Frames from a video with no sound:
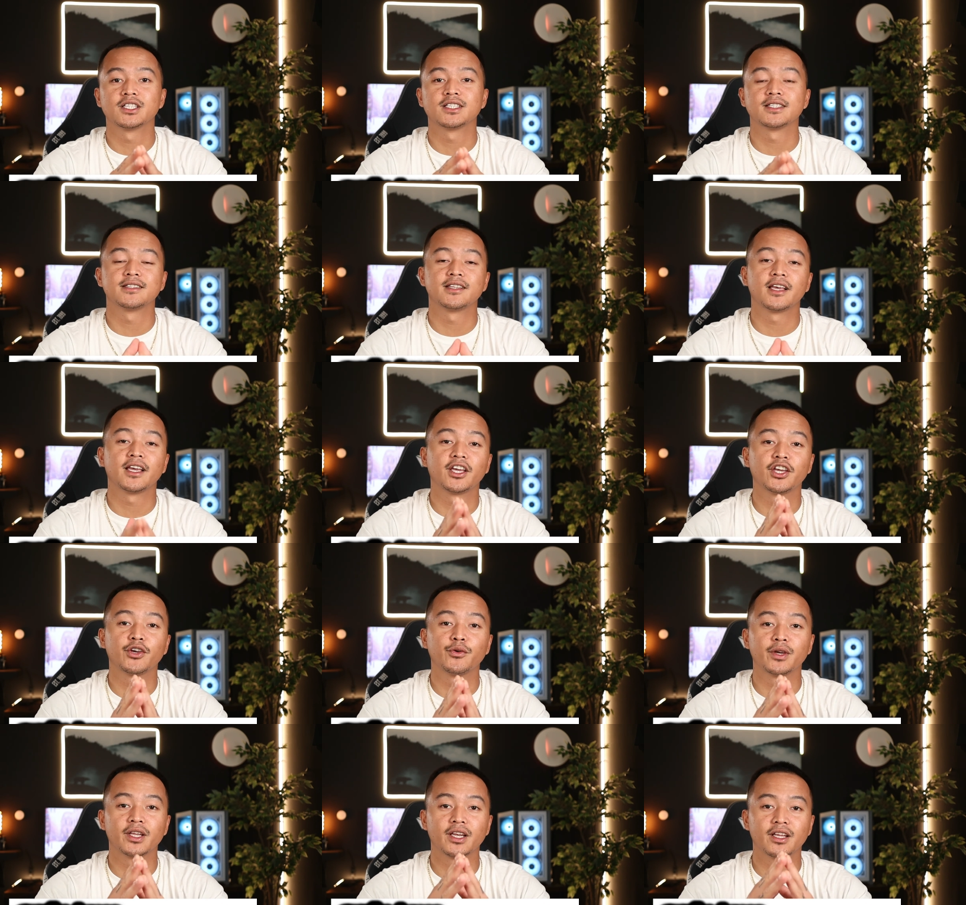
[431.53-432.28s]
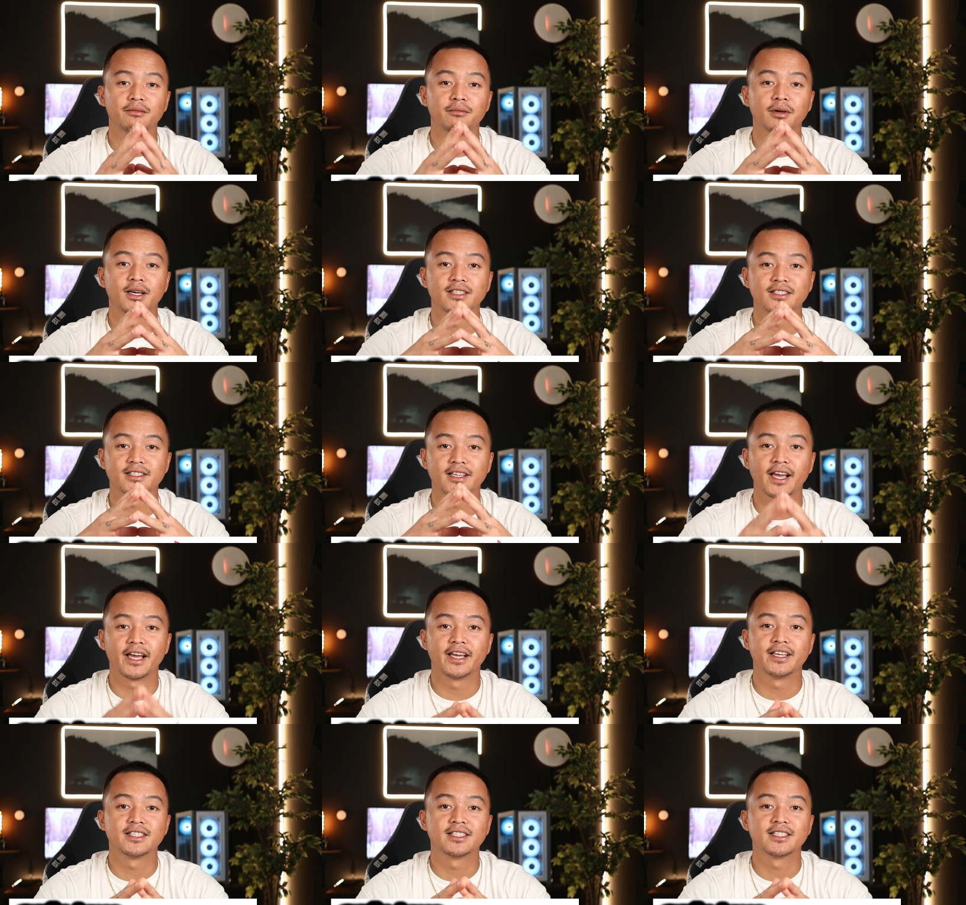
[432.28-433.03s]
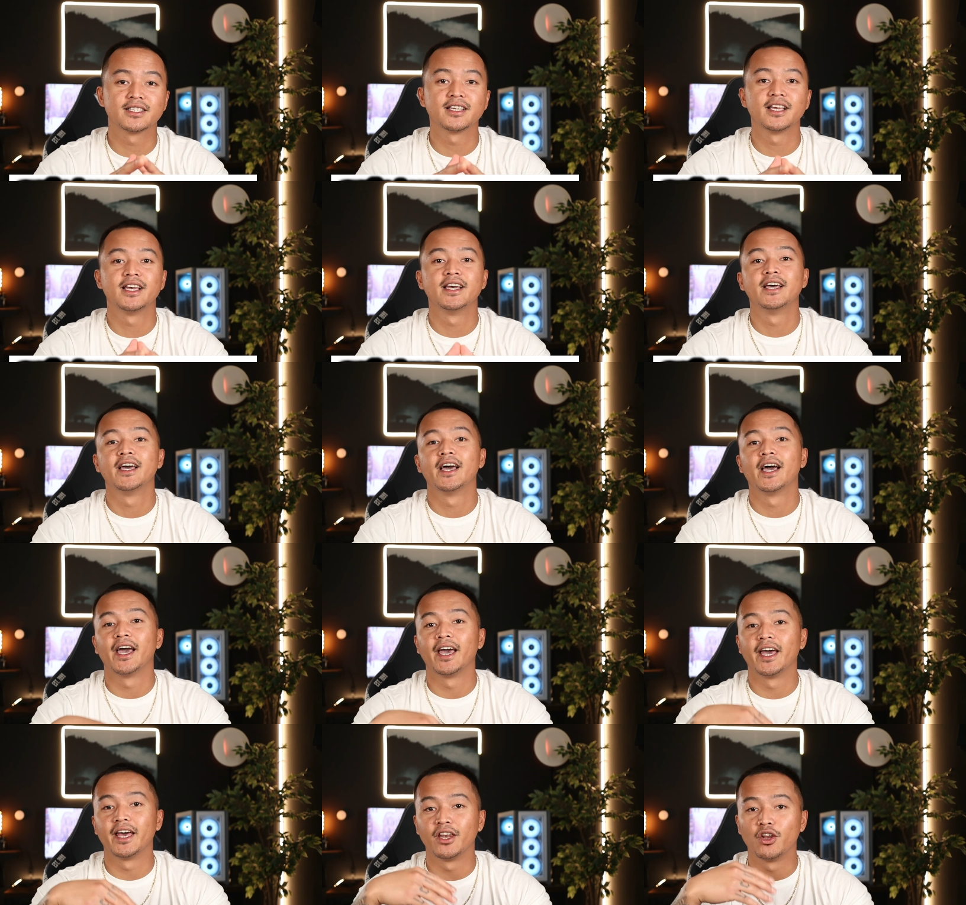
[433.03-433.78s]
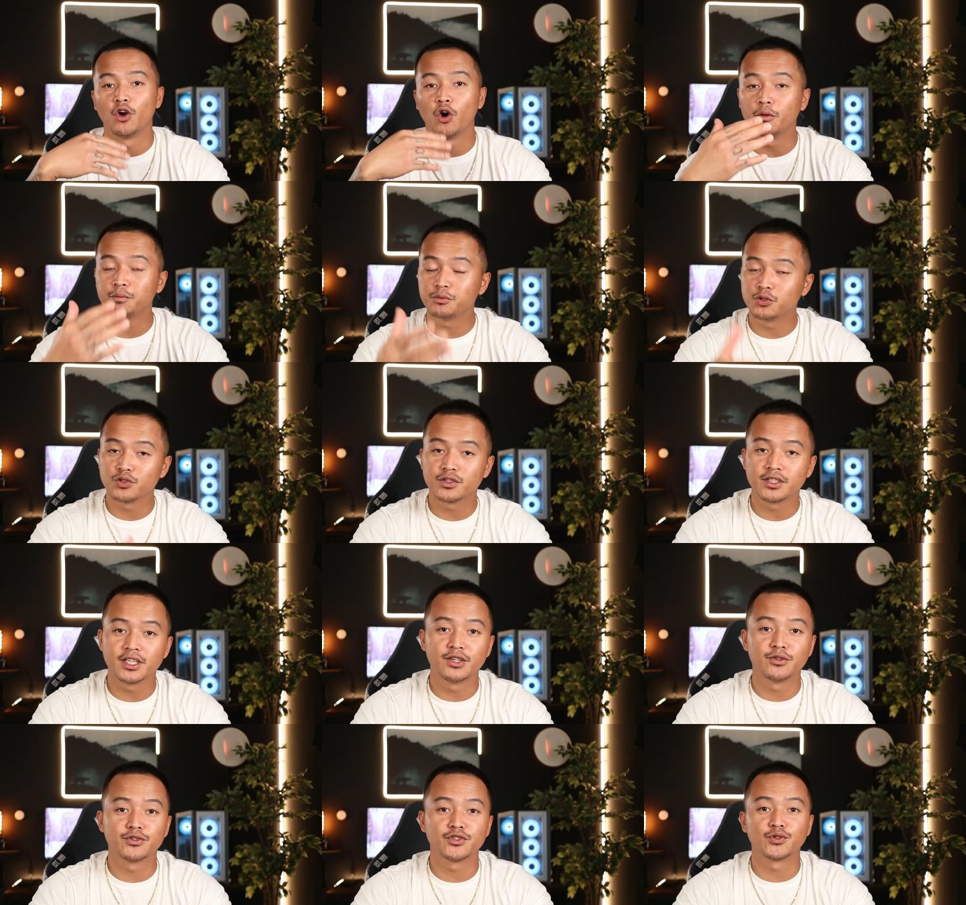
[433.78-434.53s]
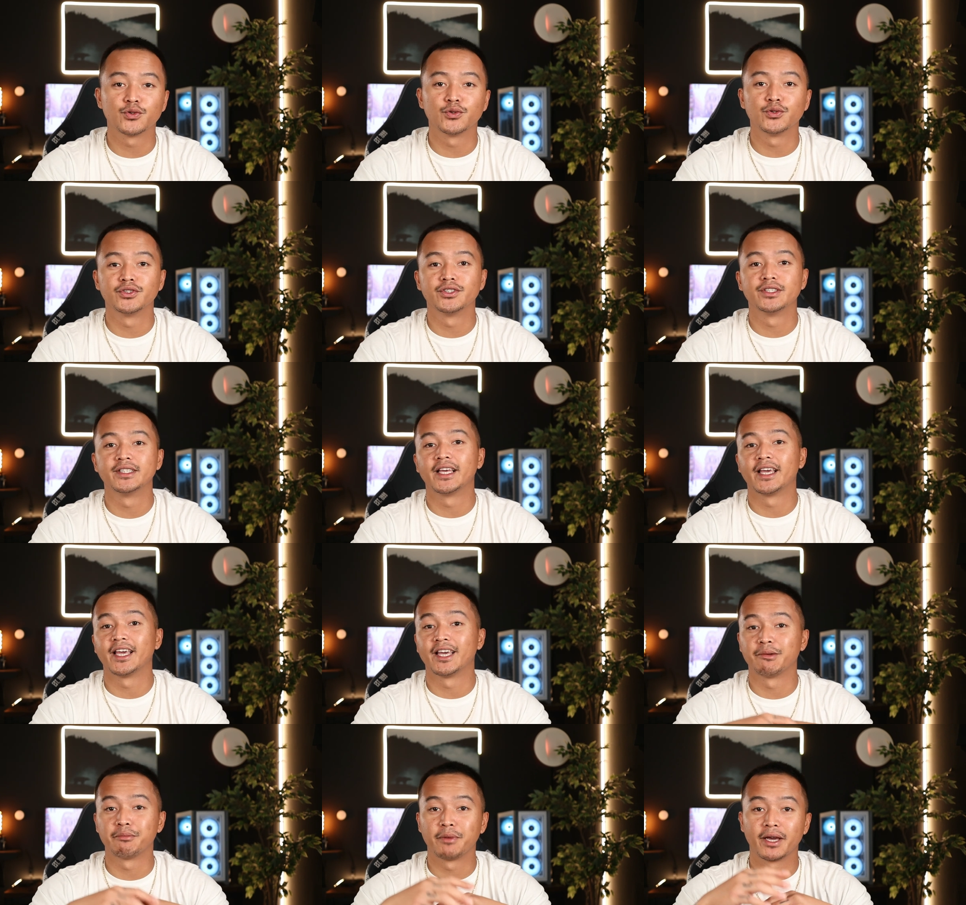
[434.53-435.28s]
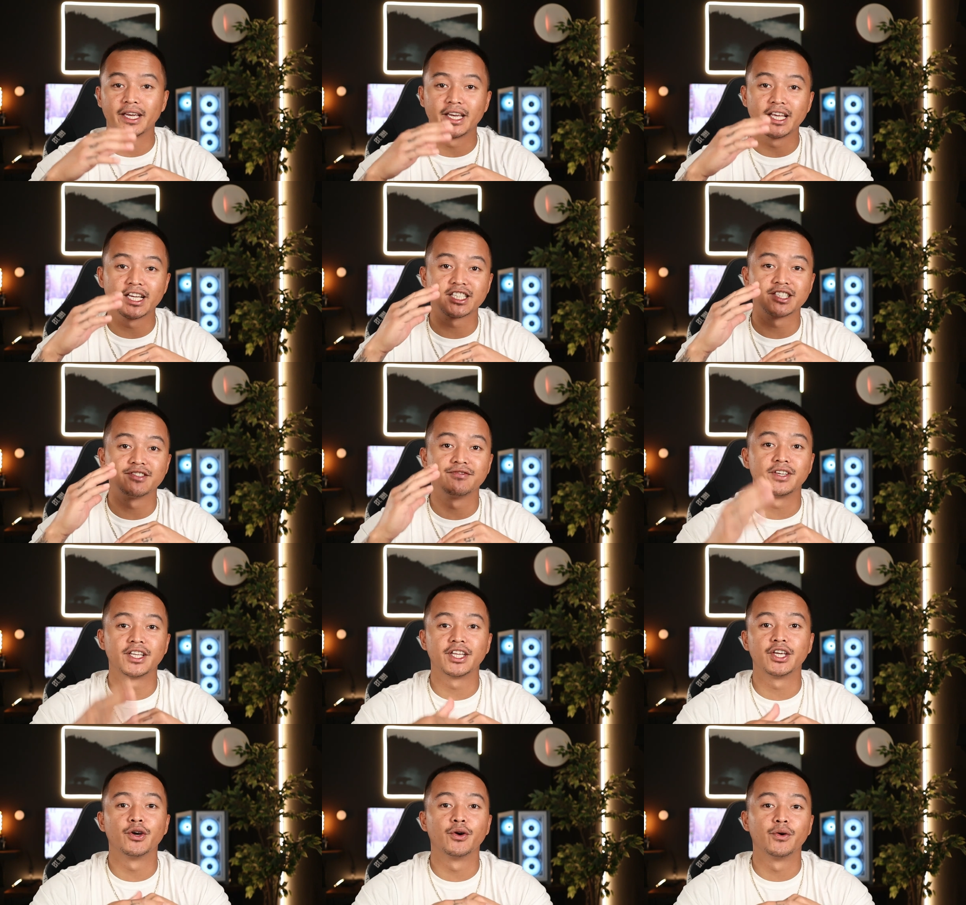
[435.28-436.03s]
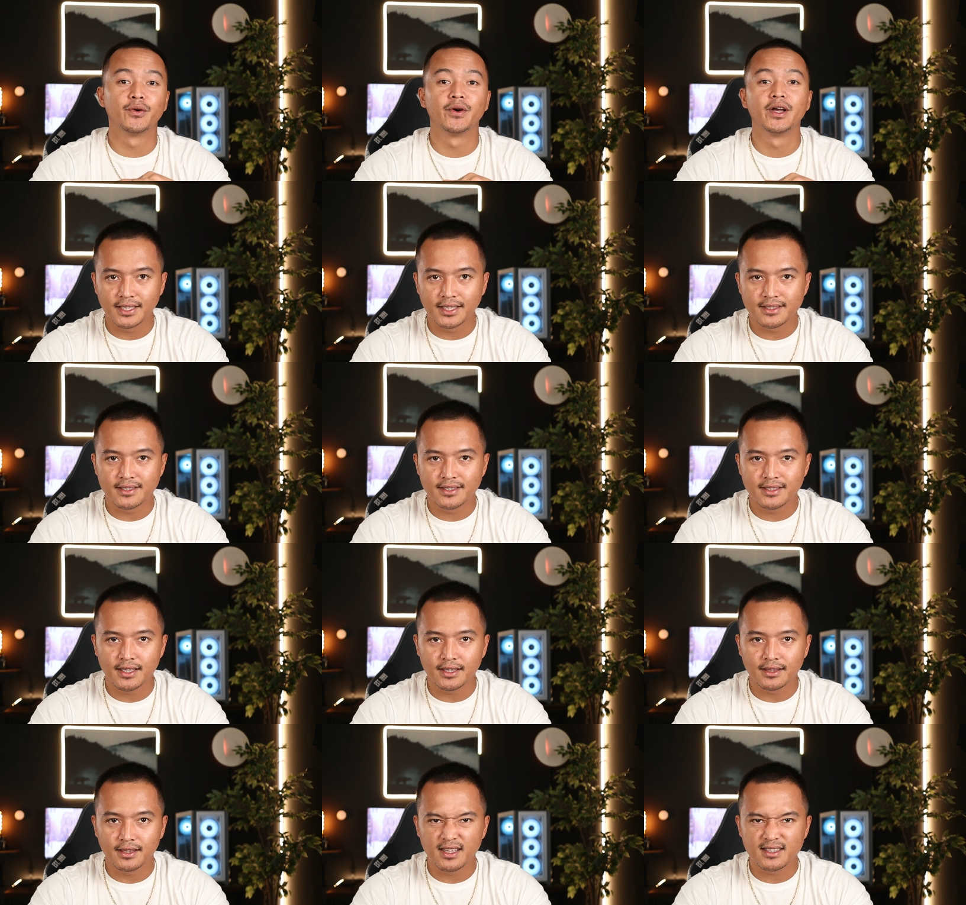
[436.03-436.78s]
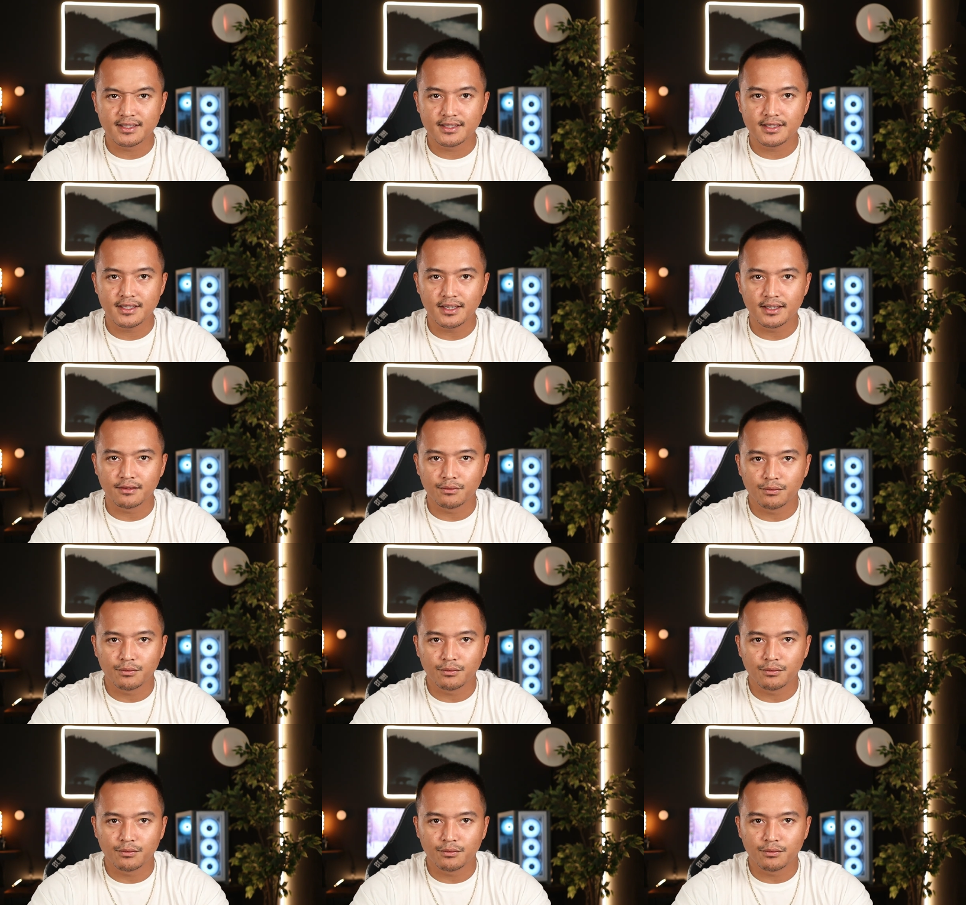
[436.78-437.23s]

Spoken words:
Thank you in advance, guys, and hope to see you soon in my next video. That's it.